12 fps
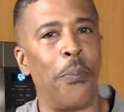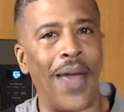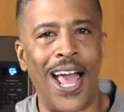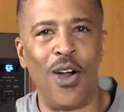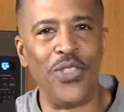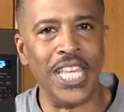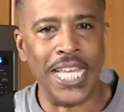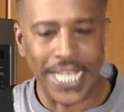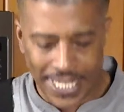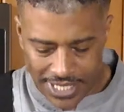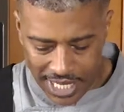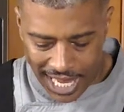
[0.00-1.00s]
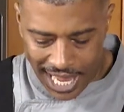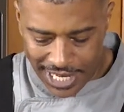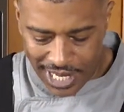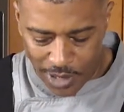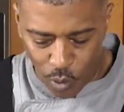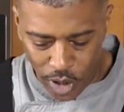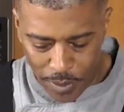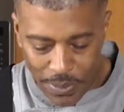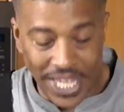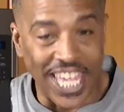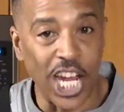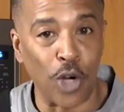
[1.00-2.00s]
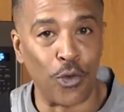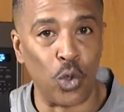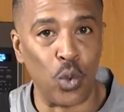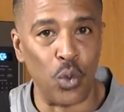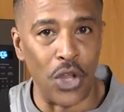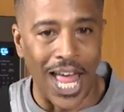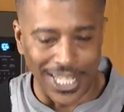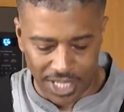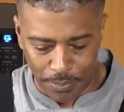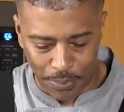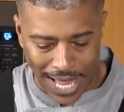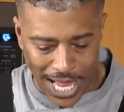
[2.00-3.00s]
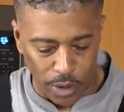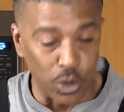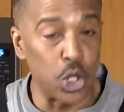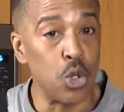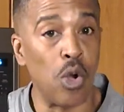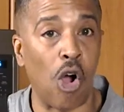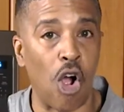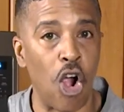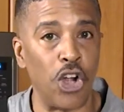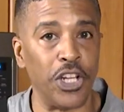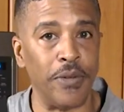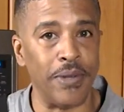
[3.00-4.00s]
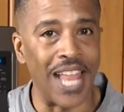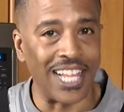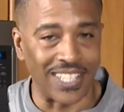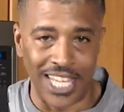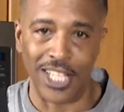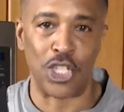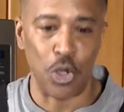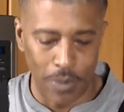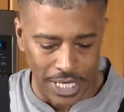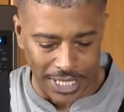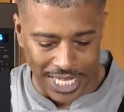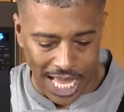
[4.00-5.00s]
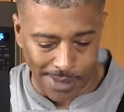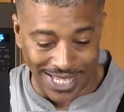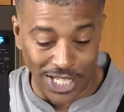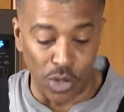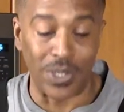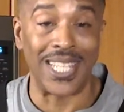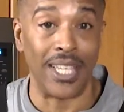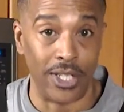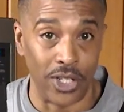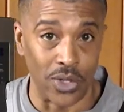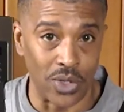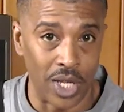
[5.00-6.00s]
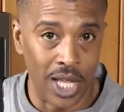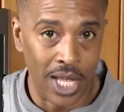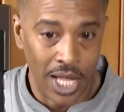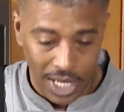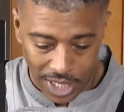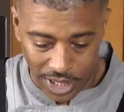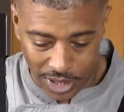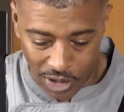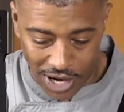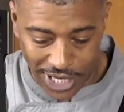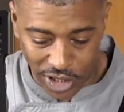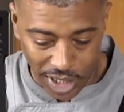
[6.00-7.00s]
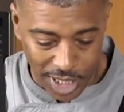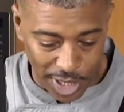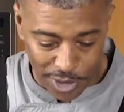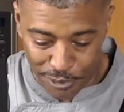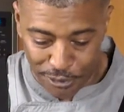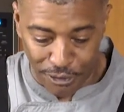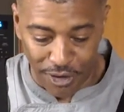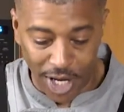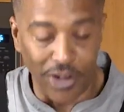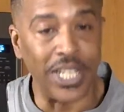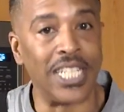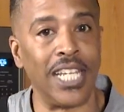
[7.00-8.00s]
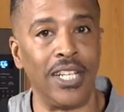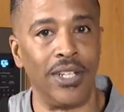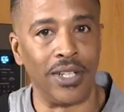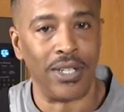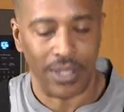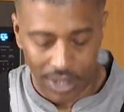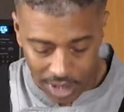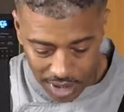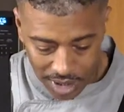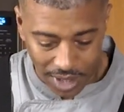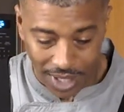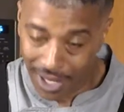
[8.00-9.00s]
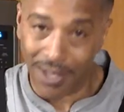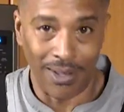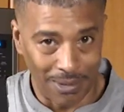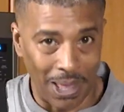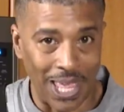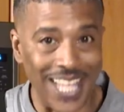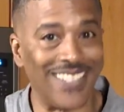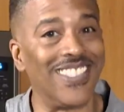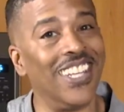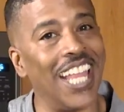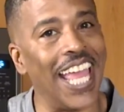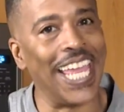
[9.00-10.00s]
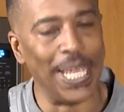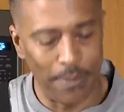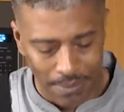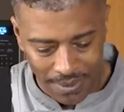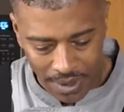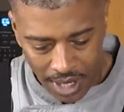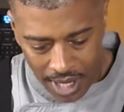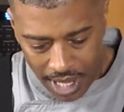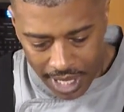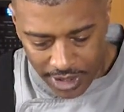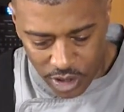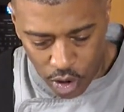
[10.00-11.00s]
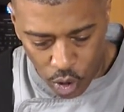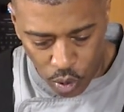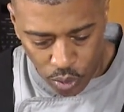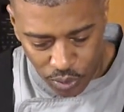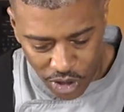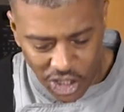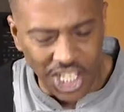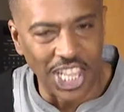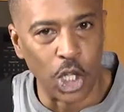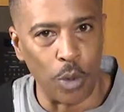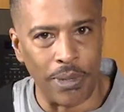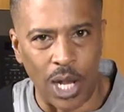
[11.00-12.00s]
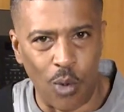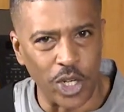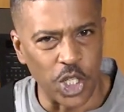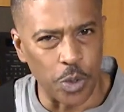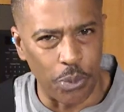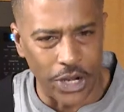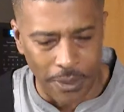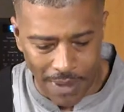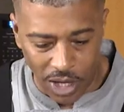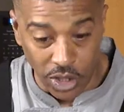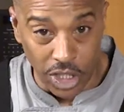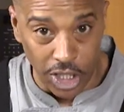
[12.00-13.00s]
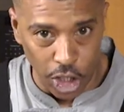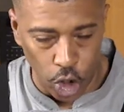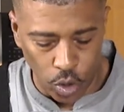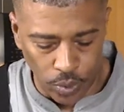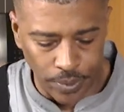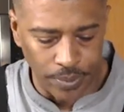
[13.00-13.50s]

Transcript: pound these. I wanna be careful not to pound too hard and not to hit too many times. These are tenders. These are actually very tender, hence the name. And so just a little bit. I wanna spread them out just a little.